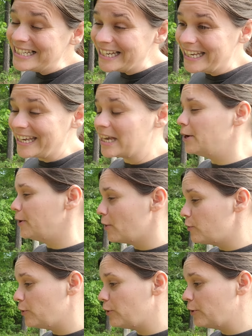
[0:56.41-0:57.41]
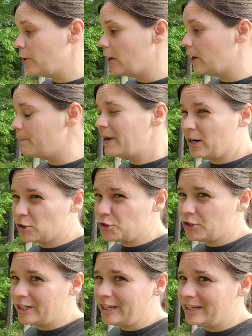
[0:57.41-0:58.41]
to get another uh, pear
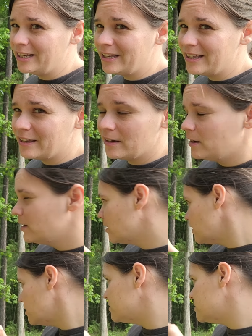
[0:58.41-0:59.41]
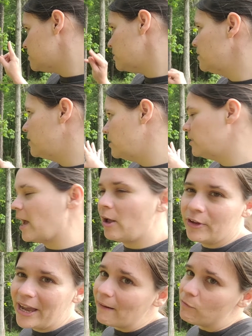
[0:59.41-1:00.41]
tree because I
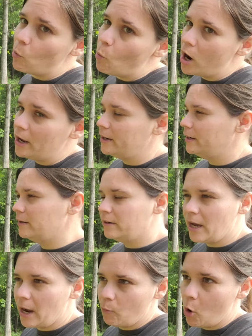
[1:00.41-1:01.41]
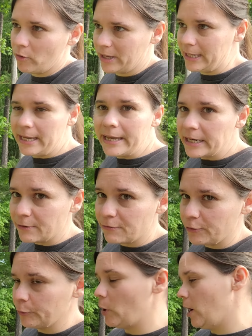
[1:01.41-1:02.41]
only have the one and I won't get any
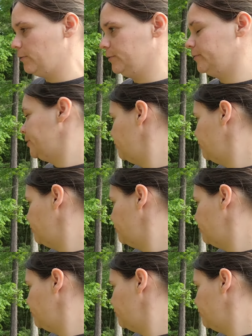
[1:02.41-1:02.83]
fruit off of